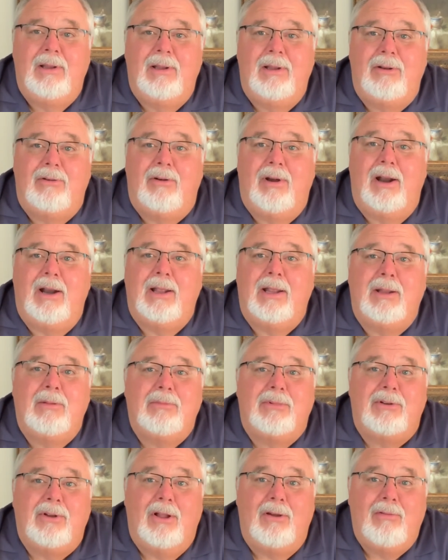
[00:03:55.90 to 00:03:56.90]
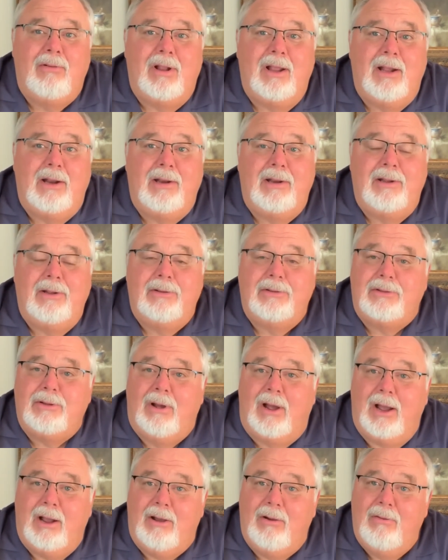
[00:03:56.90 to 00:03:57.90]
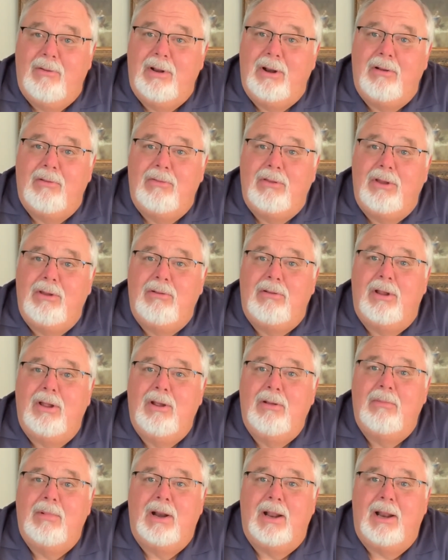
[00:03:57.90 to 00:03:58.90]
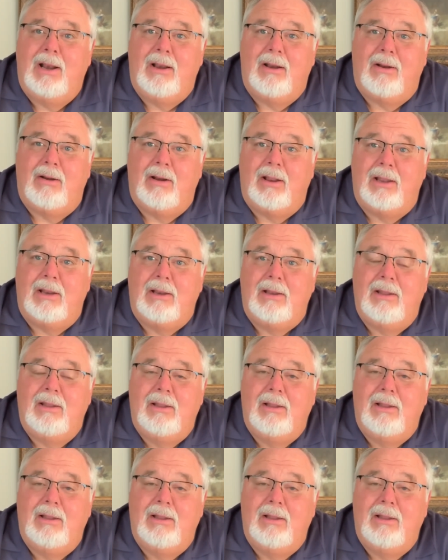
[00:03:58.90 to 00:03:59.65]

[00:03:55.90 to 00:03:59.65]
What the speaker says: Trying to get them slow down to do it, so I go in on YouTube and I learn it.